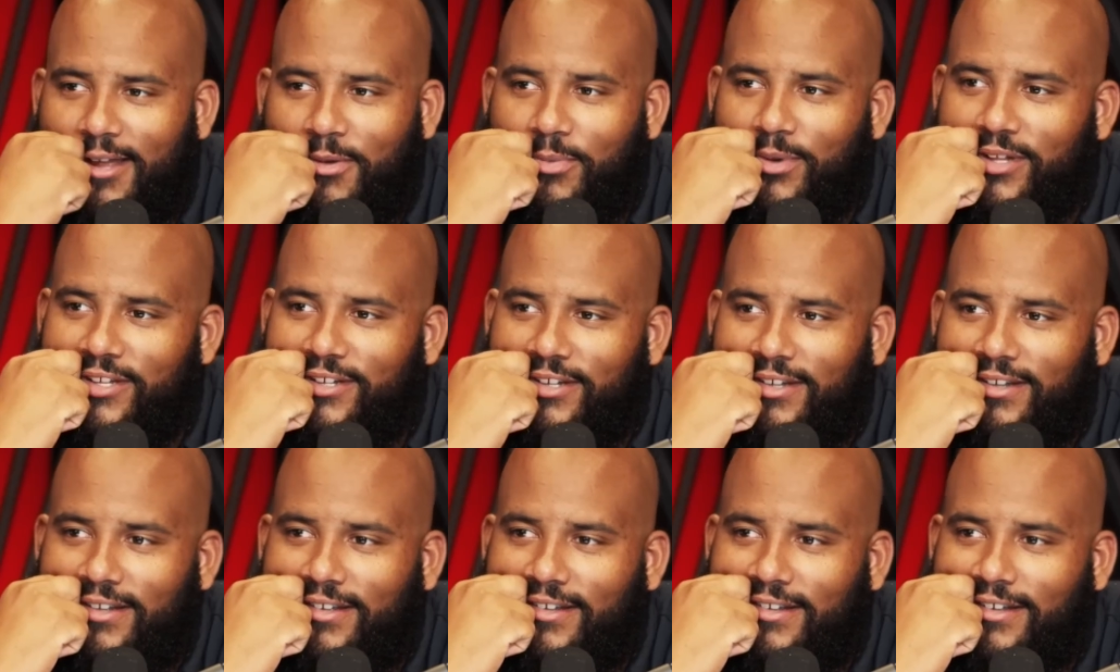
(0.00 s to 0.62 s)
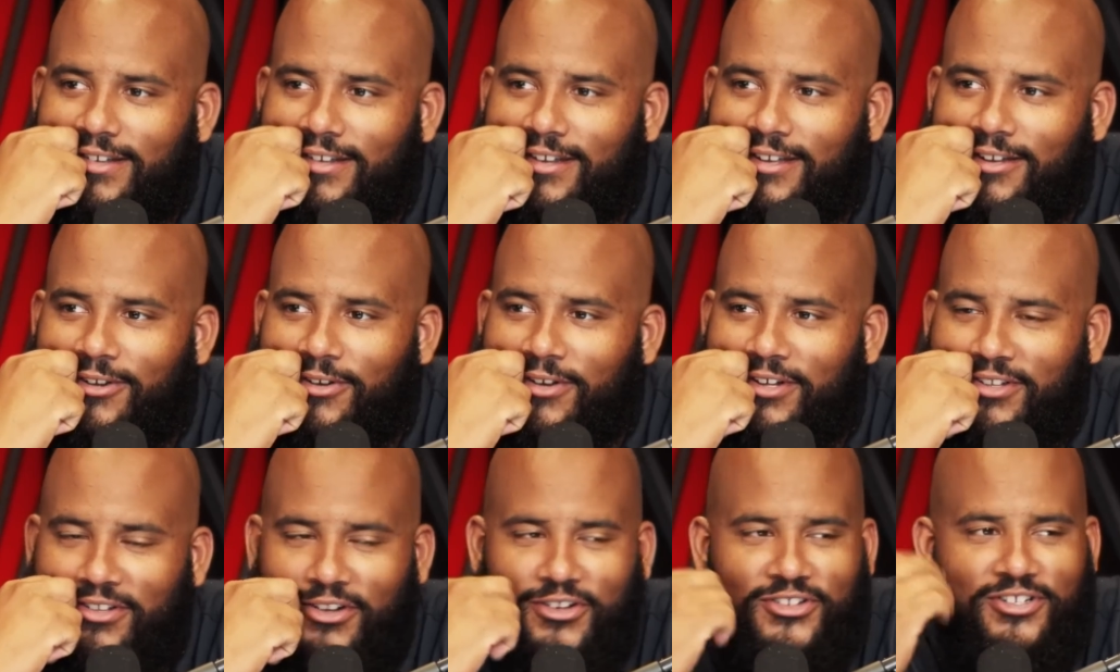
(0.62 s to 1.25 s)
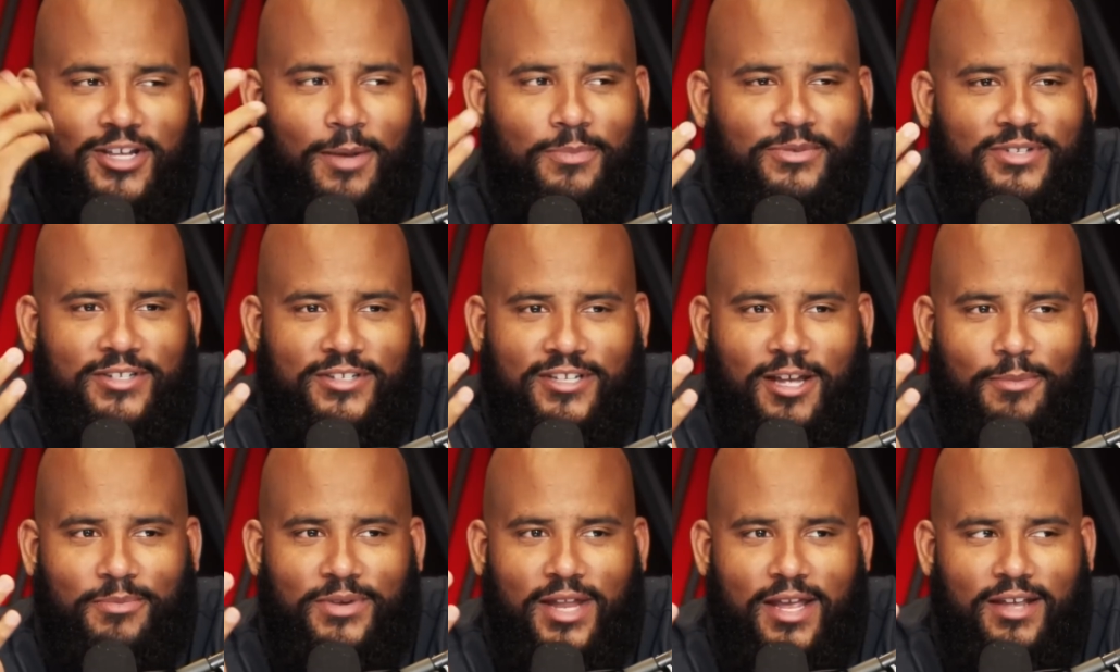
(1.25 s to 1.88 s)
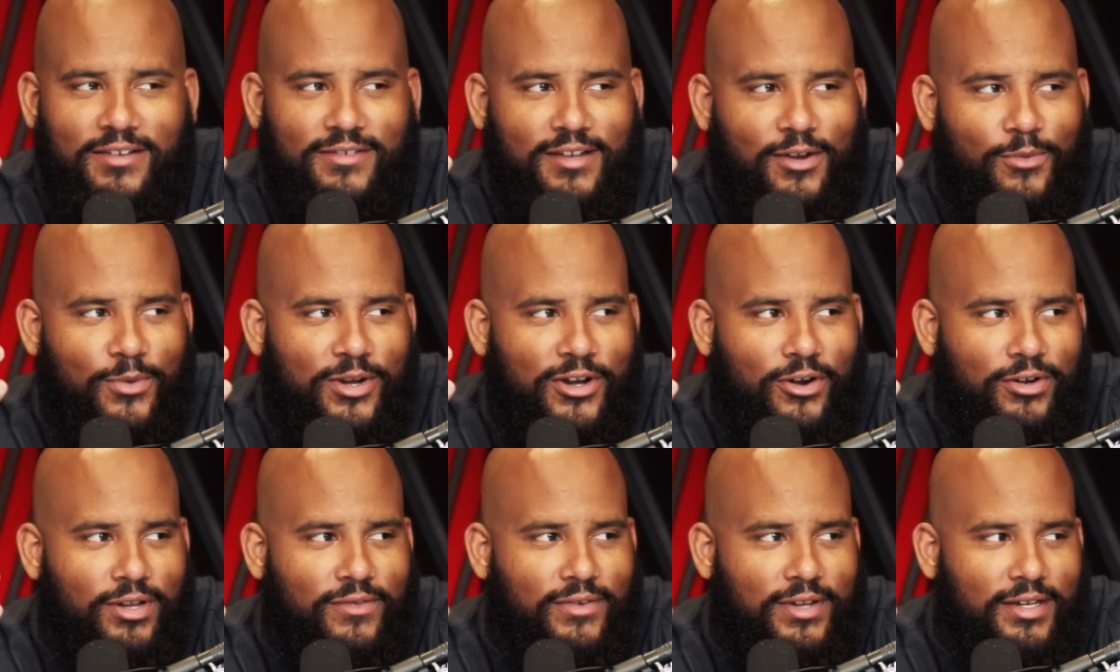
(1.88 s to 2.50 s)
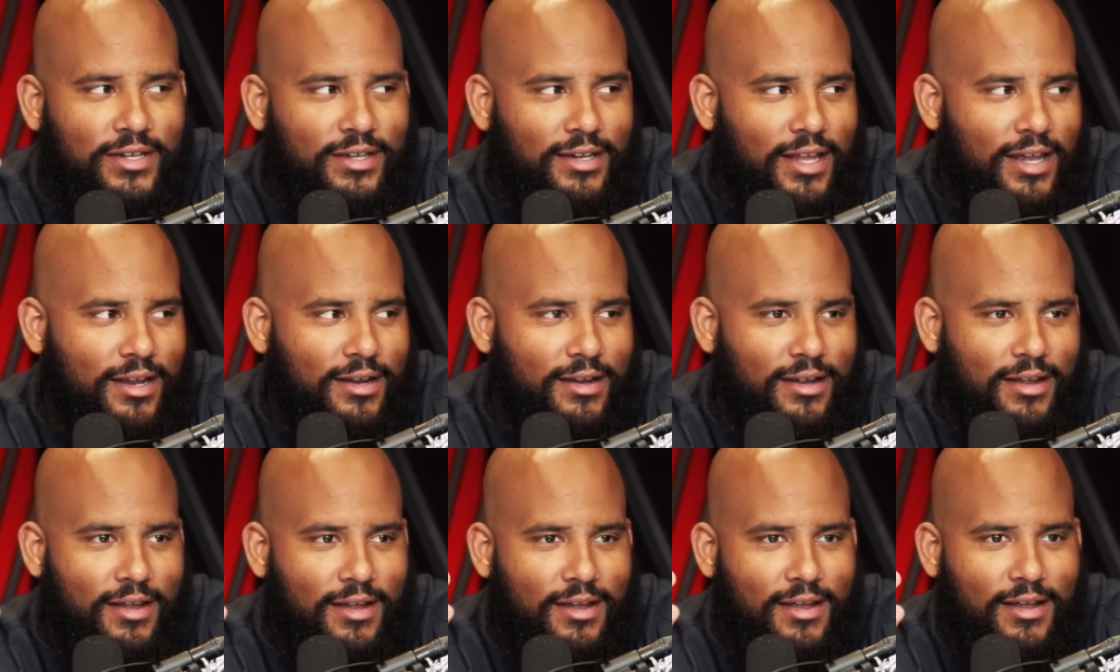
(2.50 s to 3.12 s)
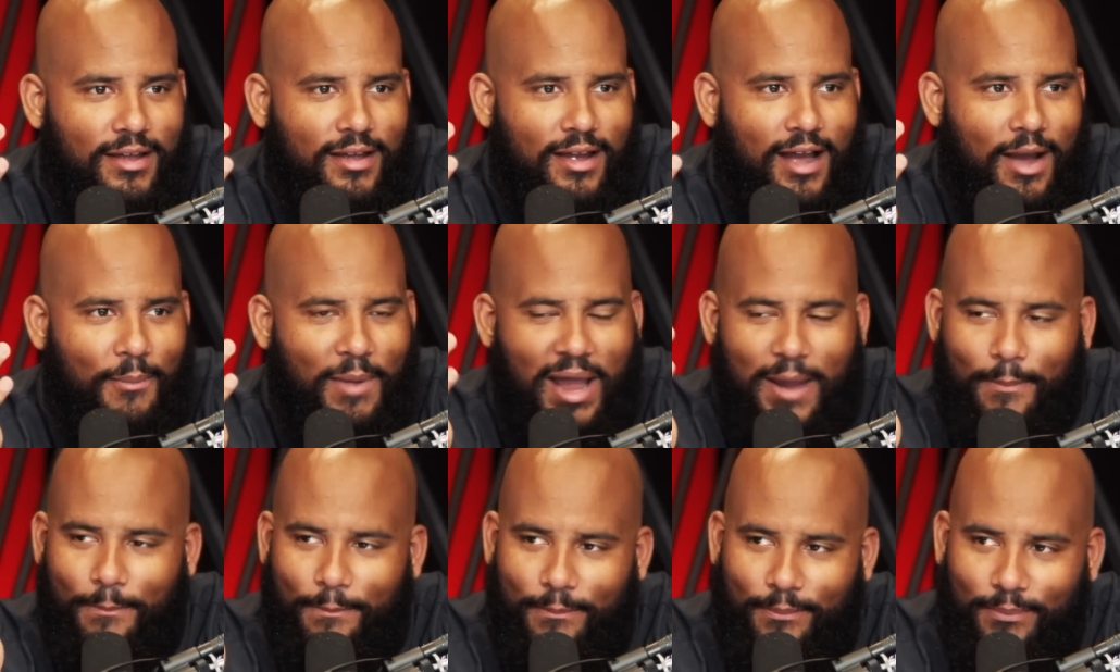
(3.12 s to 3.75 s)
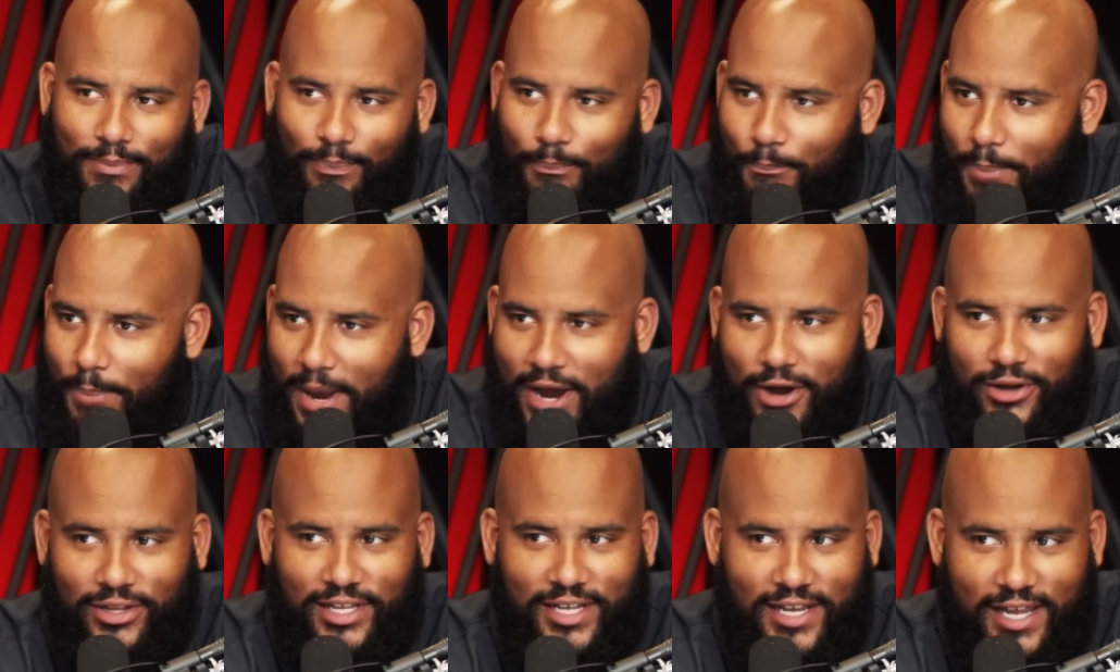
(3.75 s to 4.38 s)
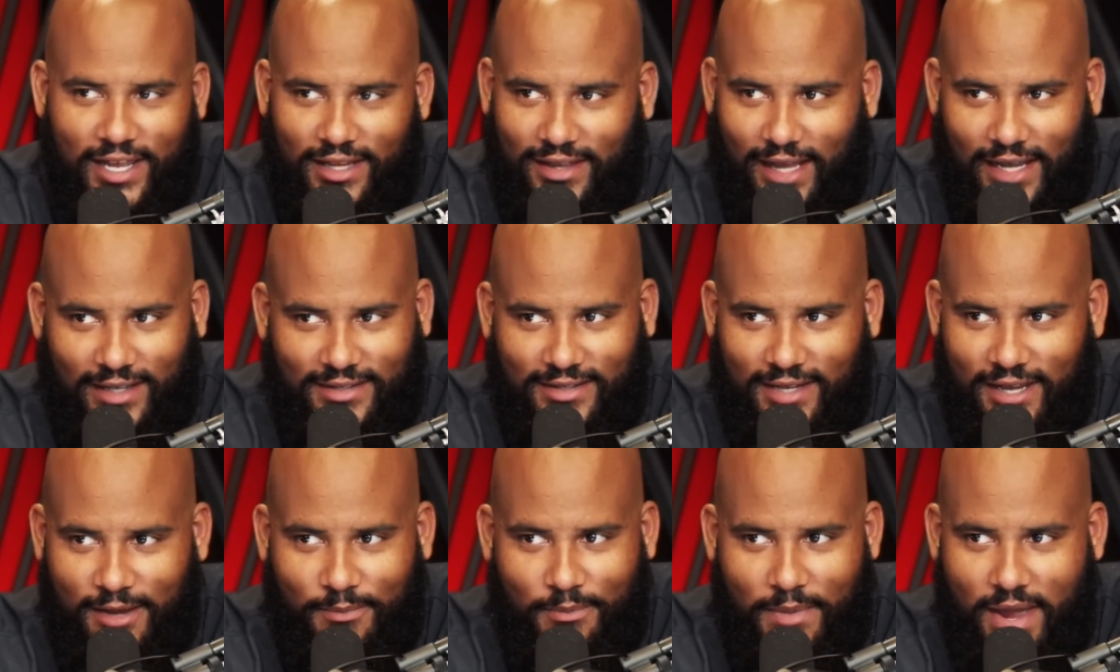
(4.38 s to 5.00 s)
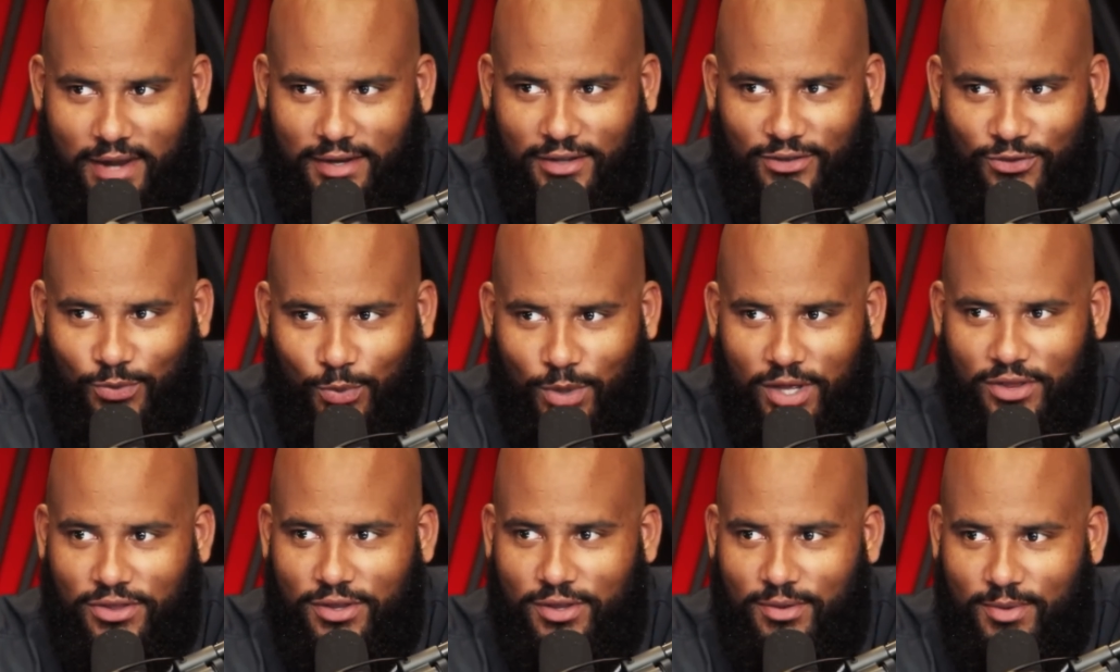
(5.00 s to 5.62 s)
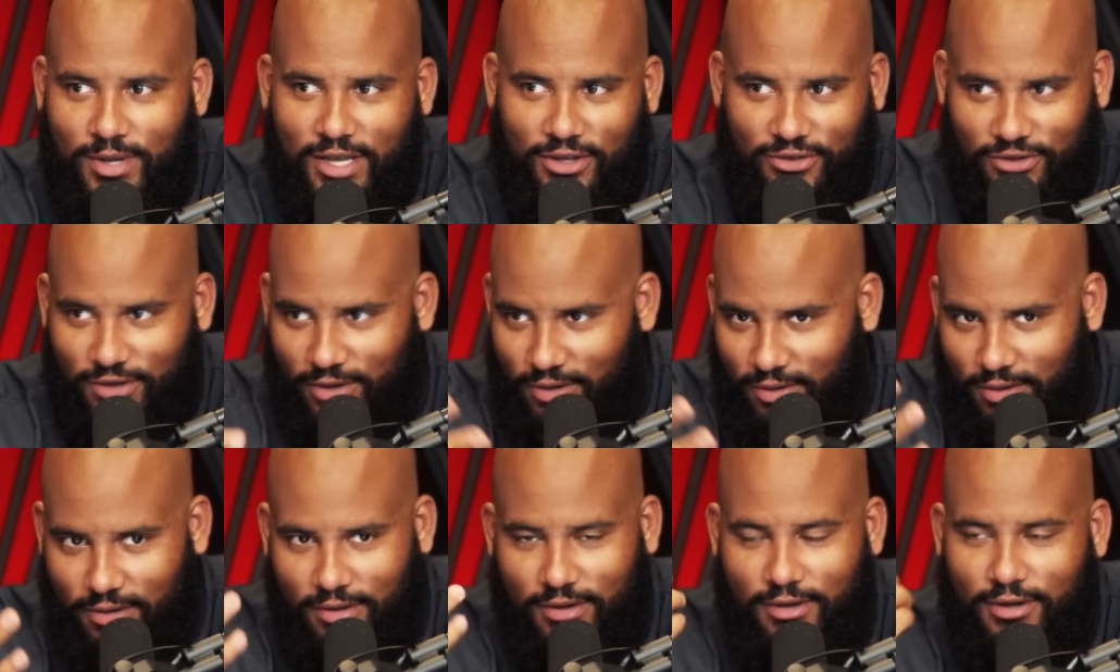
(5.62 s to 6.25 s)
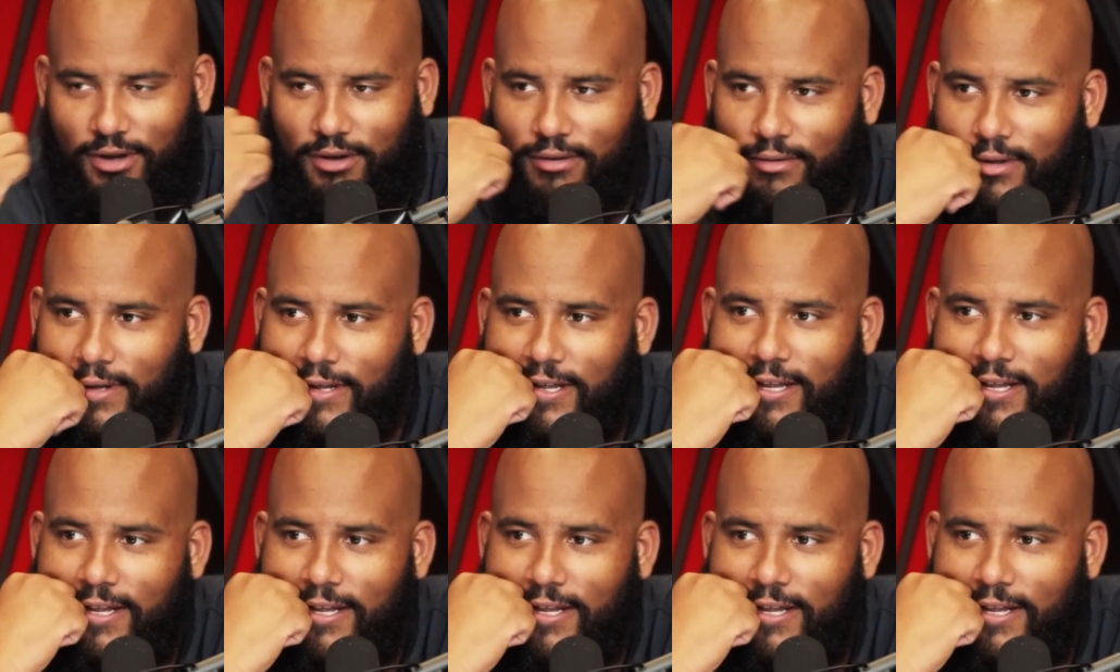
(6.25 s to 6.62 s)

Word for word: in with you. Yeah. You know, because there's some some days like we don't even like. I might barely get like ten minutes with you because Yeah. you're you know